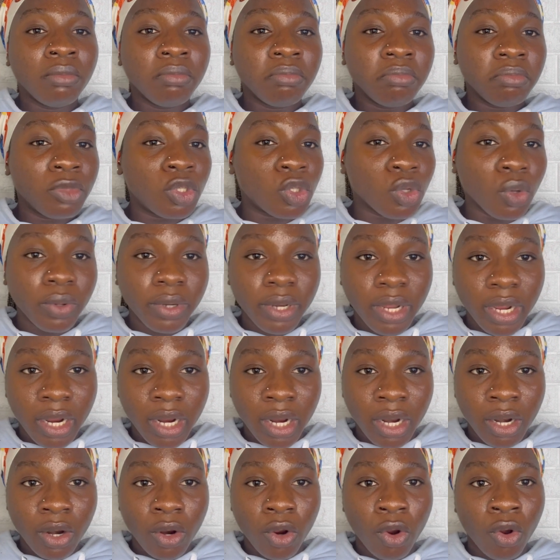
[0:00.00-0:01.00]

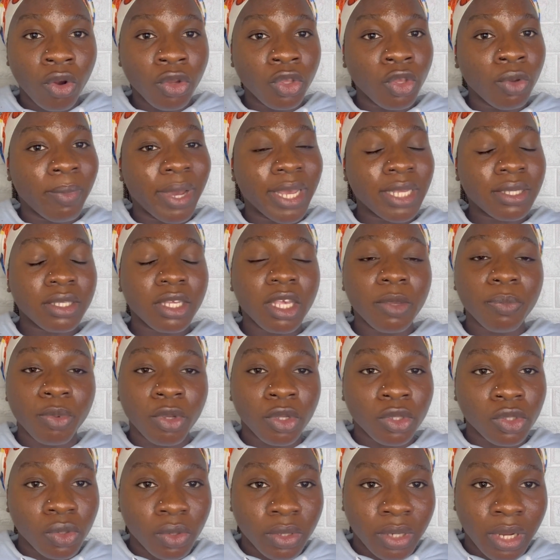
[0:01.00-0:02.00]
toner, or you might skip your
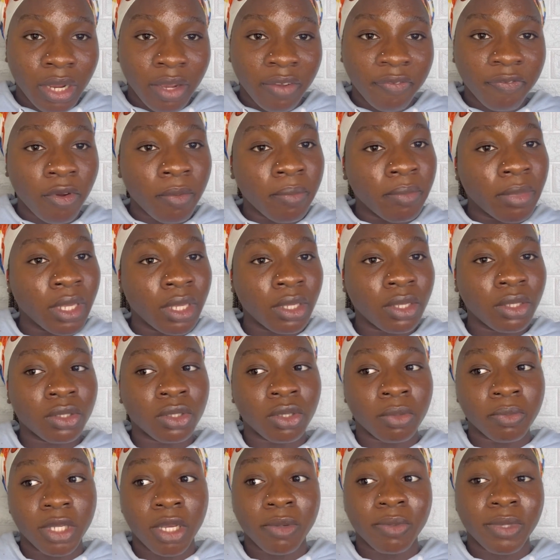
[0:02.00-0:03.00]
toner. For me,
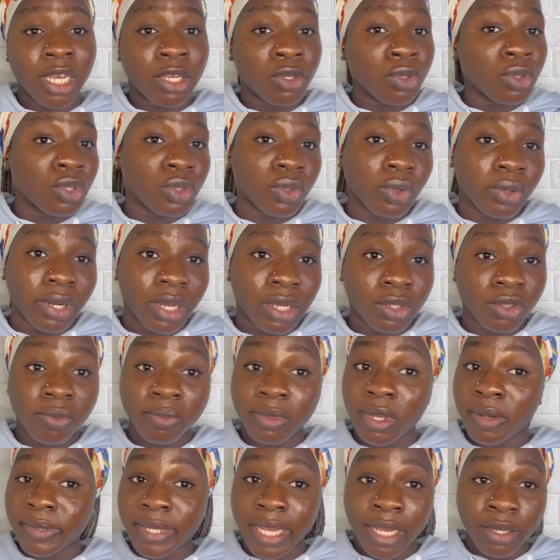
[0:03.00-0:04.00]
sometimes I use toner,
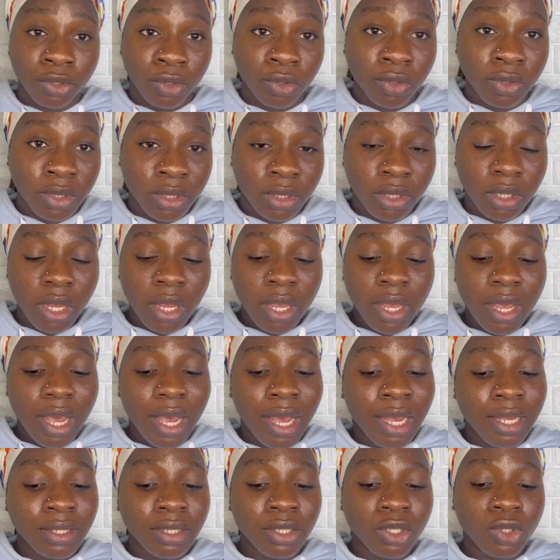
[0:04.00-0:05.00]
sometimes I don't,
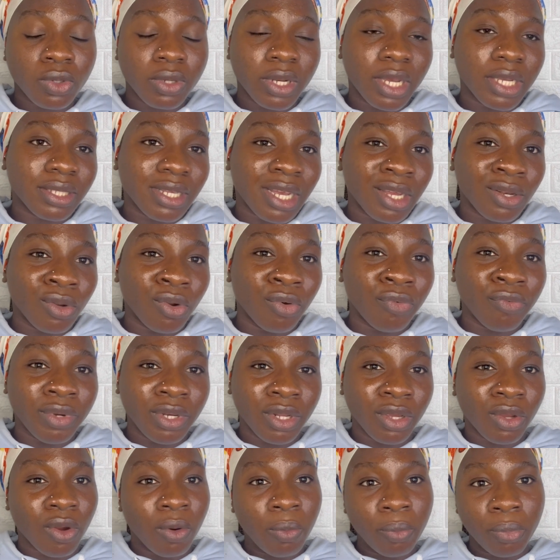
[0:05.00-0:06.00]
as toners are not really
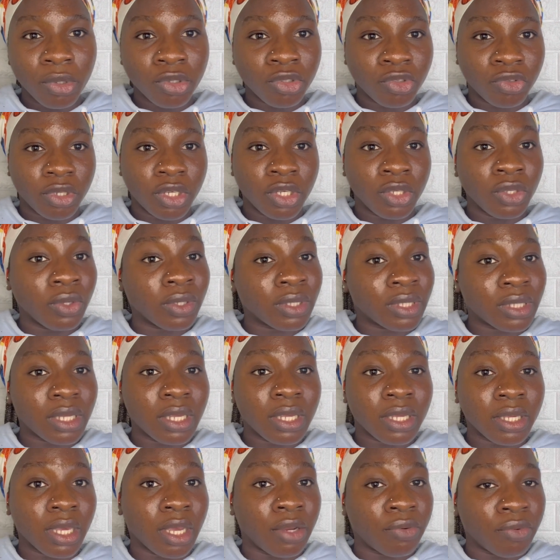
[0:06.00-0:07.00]
compulsory in your
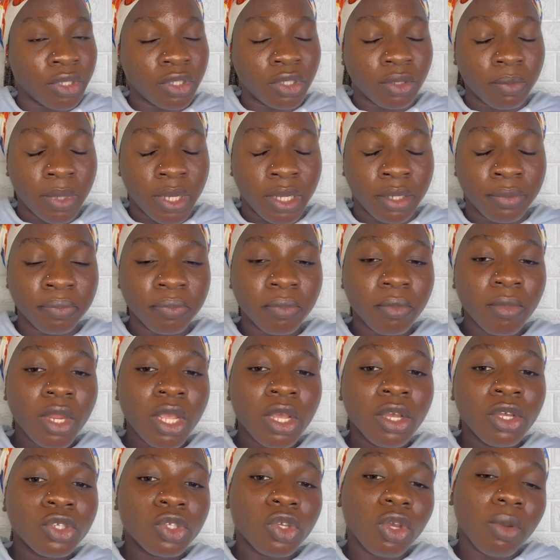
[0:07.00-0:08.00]
skincare regimen.
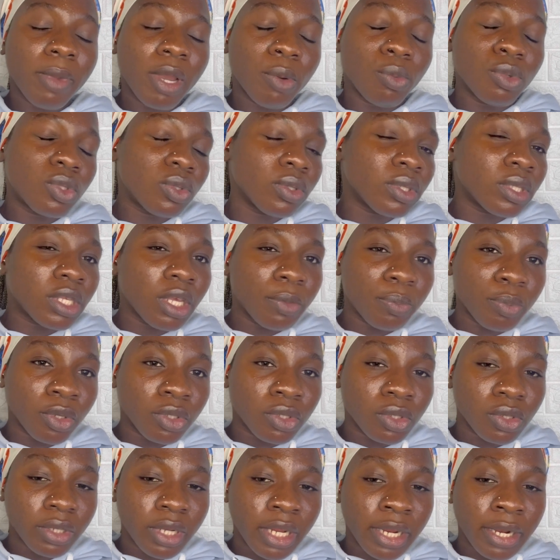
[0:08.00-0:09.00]
So you might want to skip your
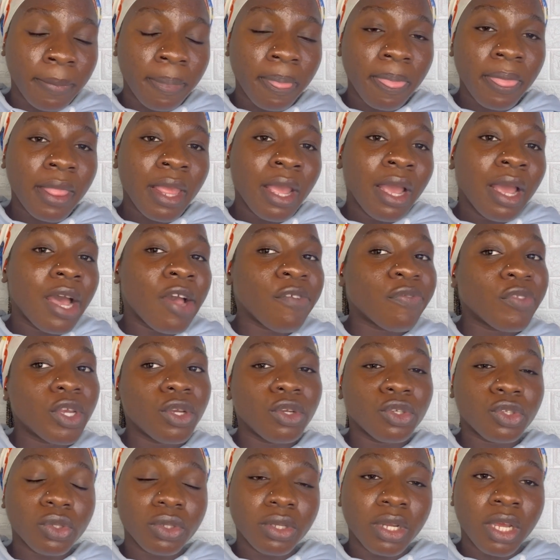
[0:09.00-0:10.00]
toner. After your
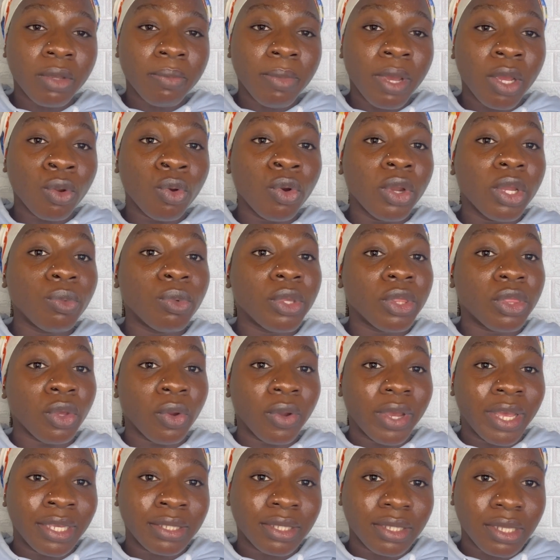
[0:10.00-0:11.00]
toner, you might go in with your
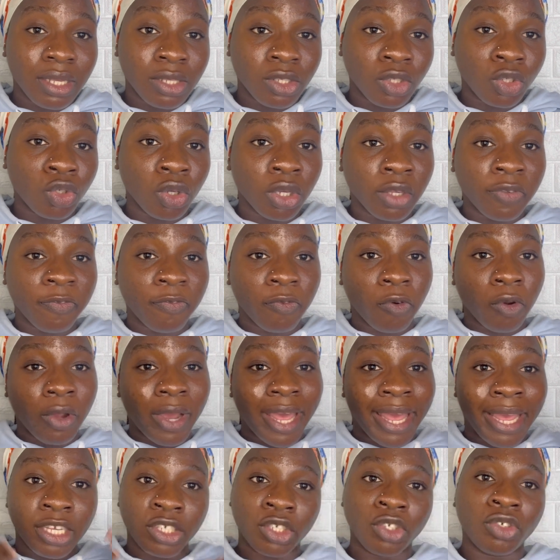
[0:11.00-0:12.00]
essence just for
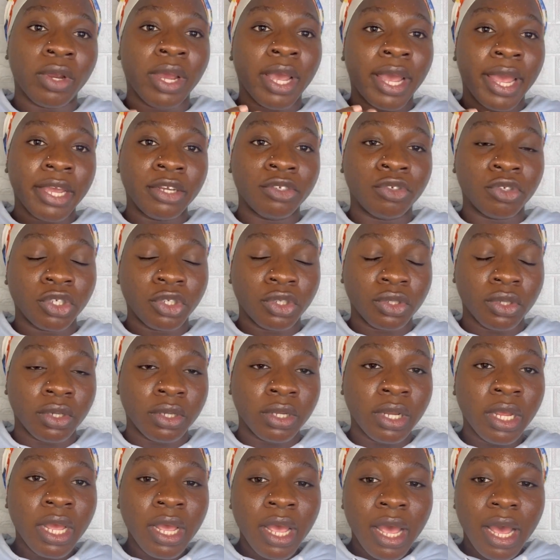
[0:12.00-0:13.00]
extra
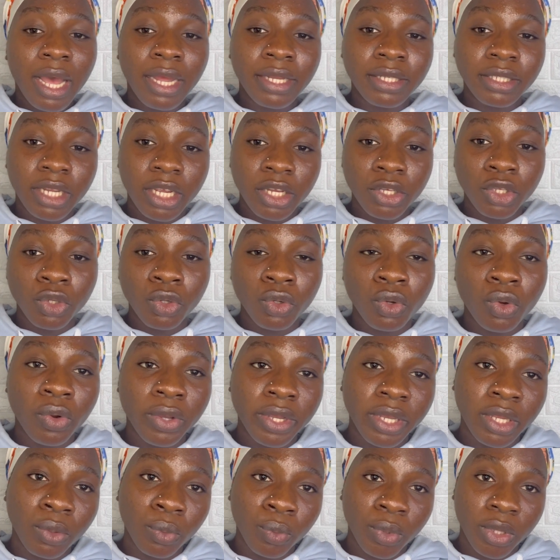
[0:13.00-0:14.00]
hydration, and then you go
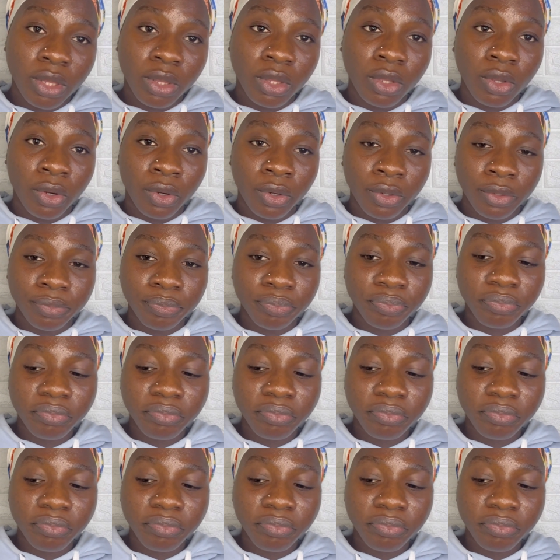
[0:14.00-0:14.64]
in with your